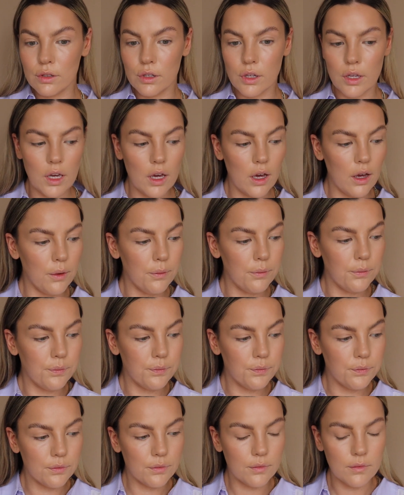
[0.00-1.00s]
Cute.
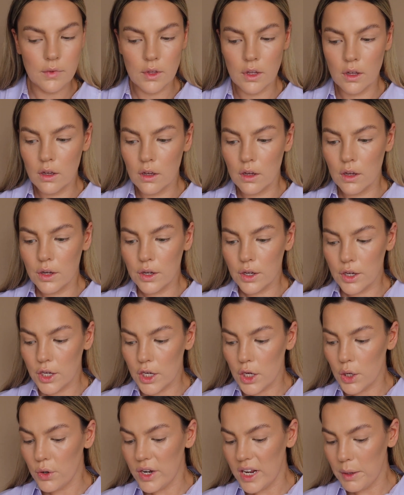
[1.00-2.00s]

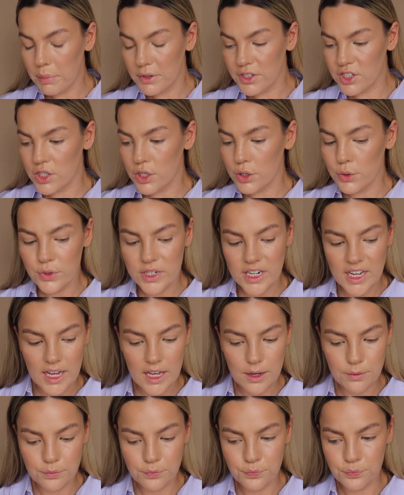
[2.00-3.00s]
Cutie
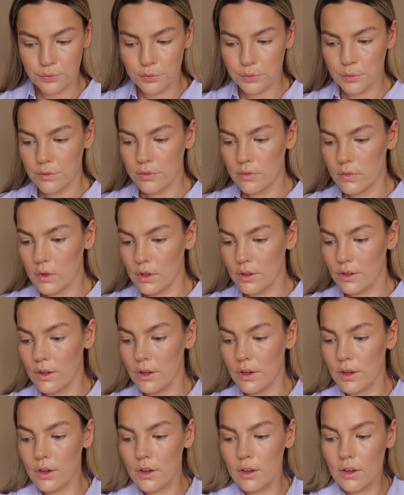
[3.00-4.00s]
patootie.
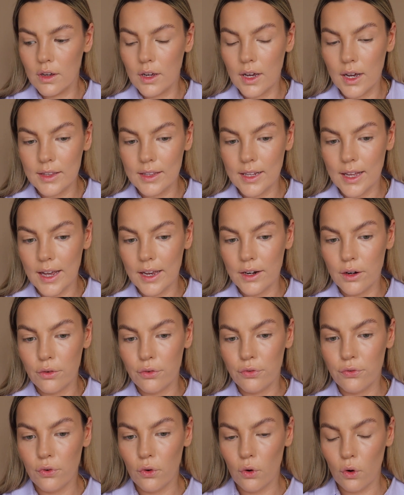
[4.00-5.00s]
And then
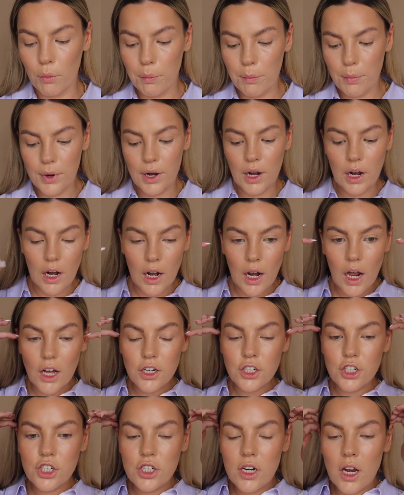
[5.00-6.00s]
for
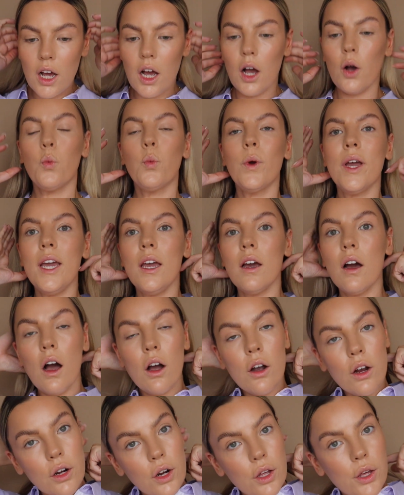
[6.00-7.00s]
blusher, we
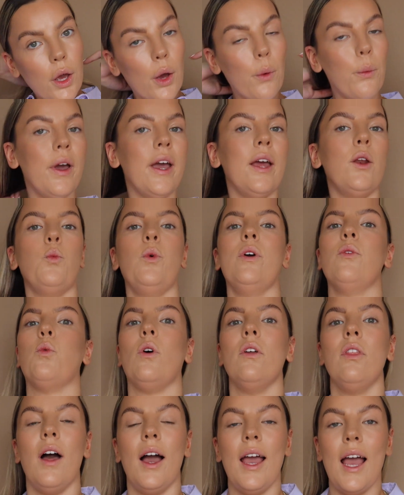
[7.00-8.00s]
are going to go in with
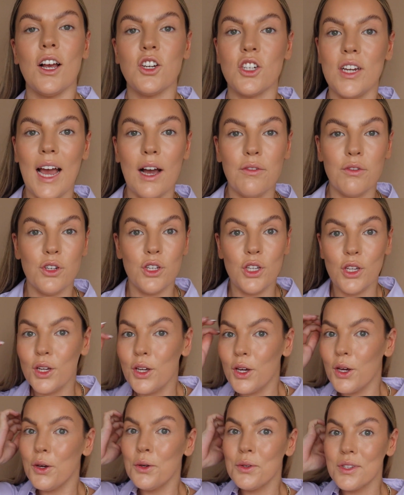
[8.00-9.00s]
one that I actually haven't
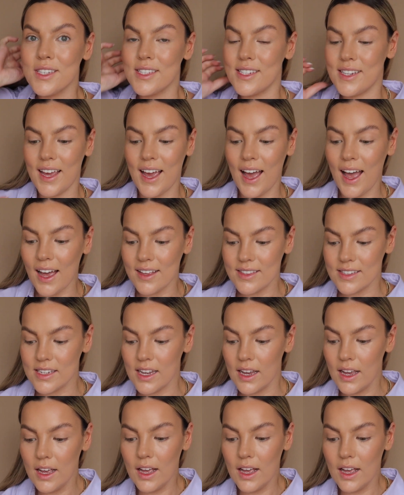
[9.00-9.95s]
used yet.